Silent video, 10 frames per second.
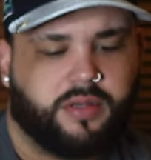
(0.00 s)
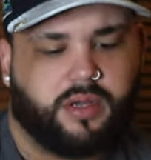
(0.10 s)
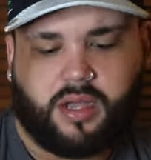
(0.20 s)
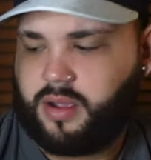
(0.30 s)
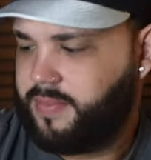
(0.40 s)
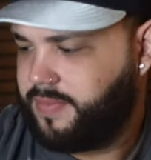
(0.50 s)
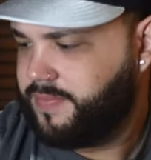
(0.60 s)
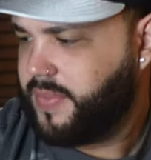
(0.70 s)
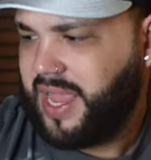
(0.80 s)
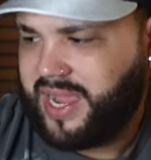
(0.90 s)

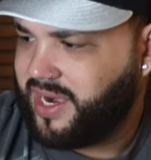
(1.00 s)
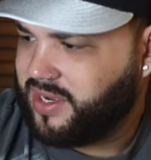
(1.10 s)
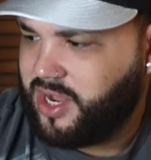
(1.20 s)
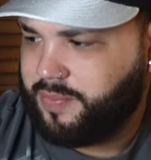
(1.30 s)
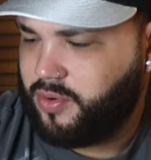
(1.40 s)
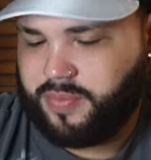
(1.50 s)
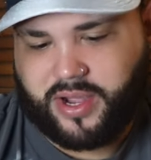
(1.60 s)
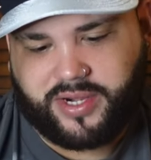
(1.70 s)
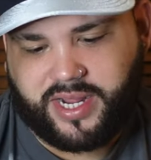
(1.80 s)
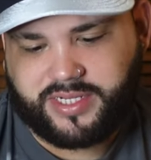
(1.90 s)
I got a couple
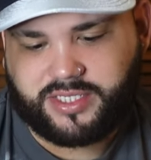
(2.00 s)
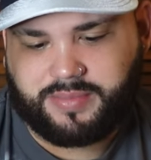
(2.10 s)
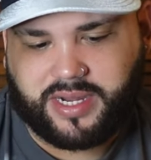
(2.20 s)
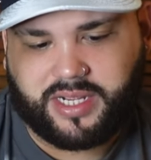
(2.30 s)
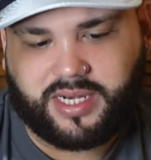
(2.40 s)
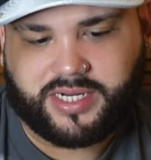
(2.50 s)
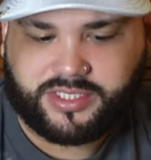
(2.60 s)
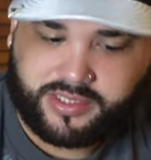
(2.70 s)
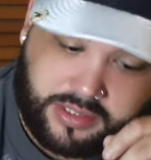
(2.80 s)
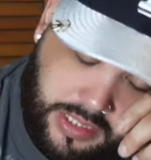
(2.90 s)
brown hats in my
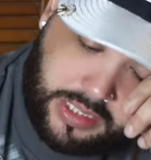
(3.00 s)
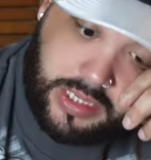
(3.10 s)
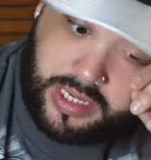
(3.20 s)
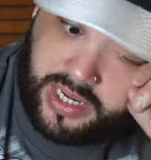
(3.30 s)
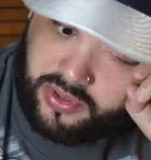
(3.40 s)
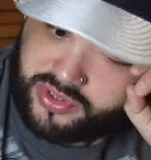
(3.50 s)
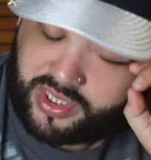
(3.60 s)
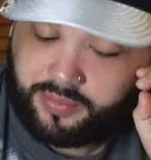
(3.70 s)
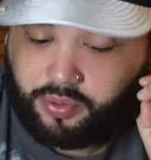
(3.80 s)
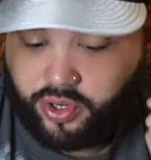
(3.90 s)
collection. It was
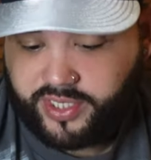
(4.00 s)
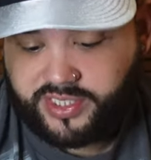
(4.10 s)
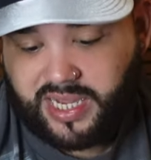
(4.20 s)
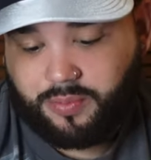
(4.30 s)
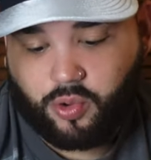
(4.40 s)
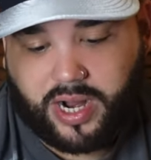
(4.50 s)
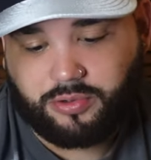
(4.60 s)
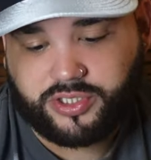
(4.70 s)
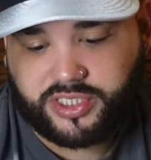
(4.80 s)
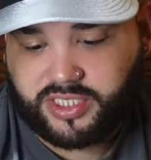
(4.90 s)
a point in time where I
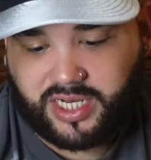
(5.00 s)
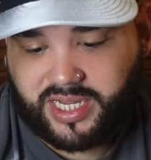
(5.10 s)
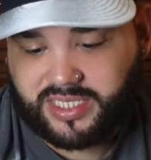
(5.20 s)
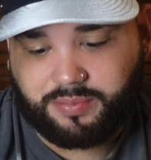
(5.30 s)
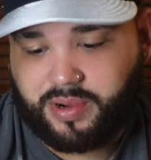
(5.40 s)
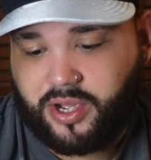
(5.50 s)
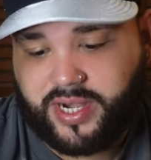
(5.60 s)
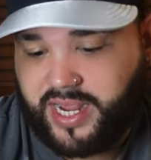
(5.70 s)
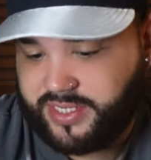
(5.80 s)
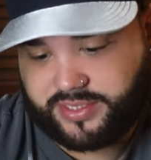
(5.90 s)
was just collecting brown
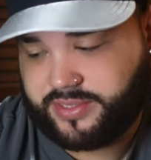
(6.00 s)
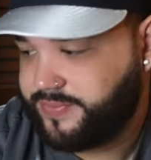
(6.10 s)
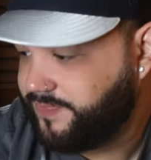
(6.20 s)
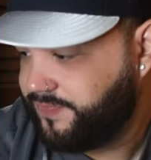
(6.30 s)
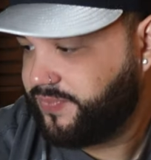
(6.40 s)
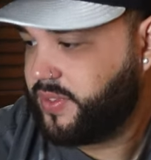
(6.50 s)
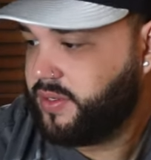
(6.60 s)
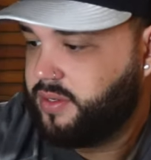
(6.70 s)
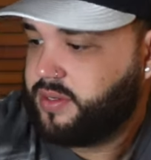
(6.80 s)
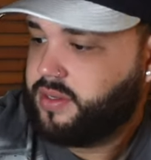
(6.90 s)
hats.
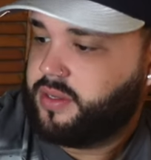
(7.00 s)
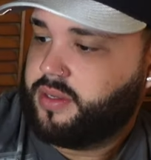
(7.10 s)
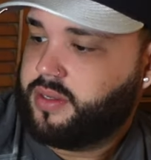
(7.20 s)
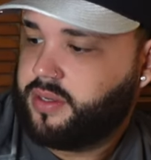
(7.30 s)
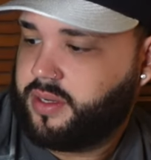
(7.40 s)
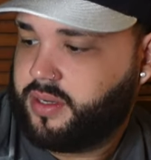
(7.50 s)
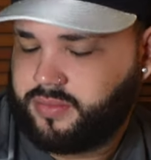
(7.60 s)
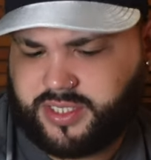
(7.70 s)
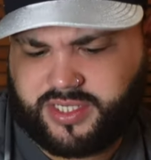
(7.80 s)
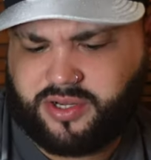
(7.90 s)

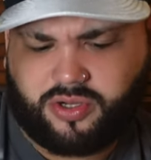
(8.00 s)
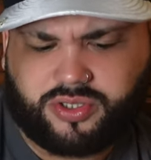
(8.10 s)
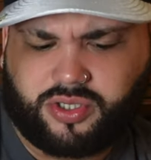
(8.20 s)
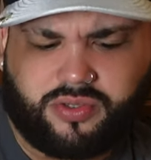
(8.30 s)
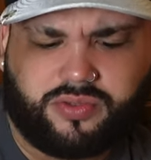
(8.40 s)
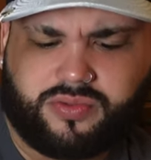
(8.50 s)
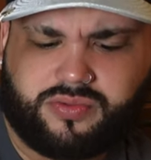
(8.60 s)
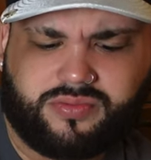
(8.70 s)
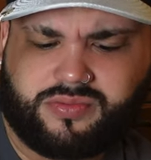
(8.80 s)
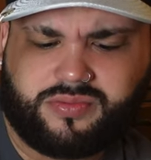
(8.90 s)
Because they go so...
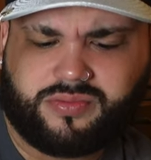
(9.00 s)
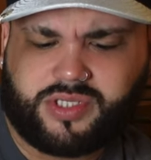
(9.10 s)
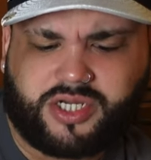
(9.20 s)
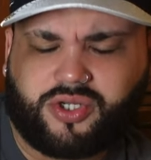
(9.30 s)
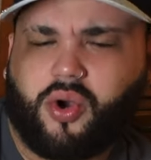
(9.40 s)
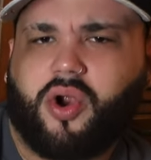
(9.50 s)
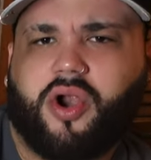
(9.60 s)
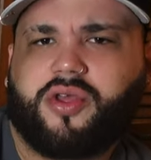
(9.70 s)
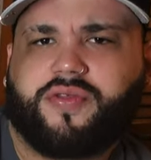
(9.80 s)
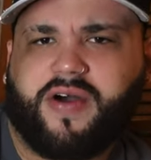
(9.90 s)
They're so
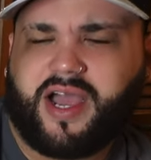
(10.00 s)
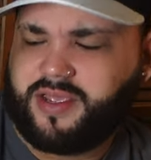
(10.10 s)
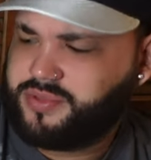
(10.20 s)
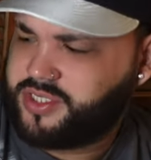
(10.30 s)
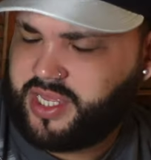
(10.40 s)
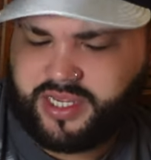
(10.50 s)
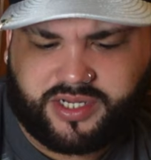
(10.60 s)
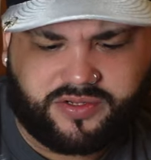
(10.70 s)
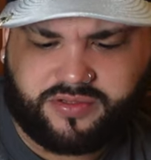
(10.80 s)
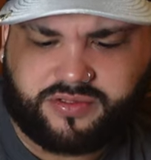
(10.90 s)
earth vibes. Like,
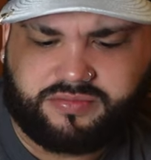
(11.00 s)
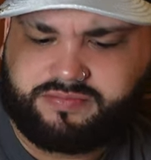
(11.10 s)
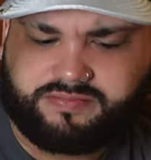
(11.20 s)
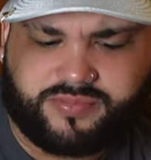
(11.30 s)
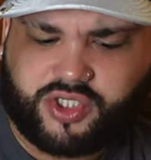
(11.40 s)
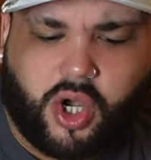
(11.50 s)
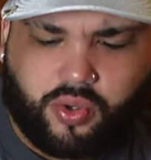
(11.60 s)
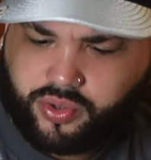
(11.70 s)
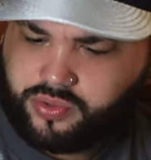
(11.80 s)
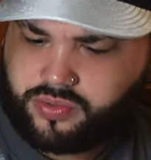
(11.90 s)

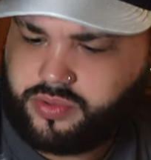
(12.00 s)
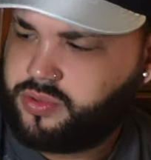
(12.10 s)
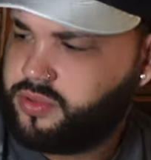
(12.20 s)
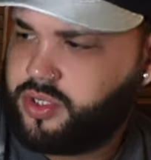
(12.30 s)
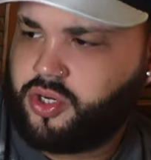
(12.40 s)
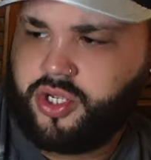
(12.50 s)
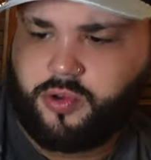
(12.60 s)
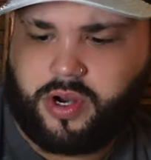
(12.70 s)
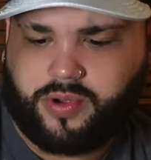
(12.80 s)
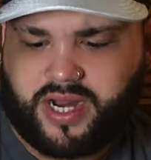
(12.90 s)
tonal. You know, you can
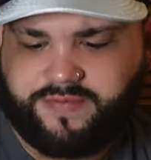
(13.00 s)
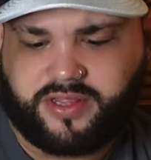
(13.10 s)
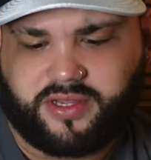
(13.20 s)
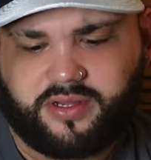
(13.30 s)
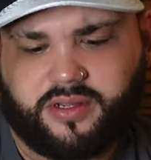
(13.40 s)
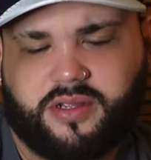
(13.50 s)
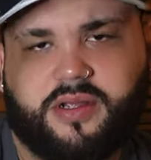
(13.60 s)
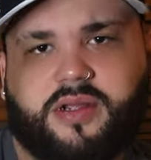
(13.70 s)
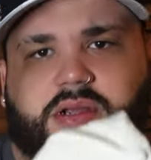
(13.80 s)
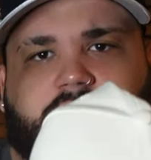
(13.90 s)
wear with everything.
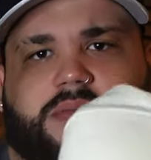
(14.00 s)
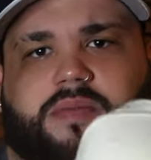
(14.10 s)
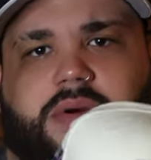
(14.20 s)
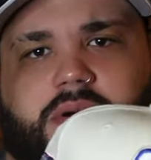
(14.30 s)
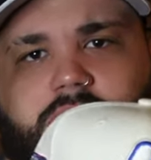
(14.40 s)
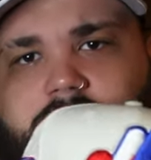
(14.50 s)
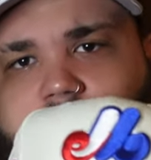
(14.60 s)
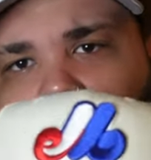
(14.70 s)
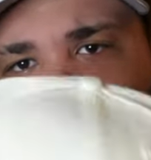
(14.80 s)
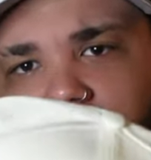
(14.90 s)
Boom.
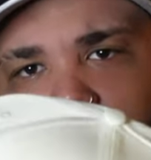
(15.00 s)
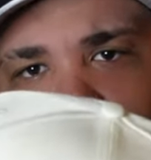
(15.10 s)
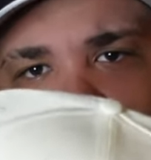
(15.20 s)
Here we go.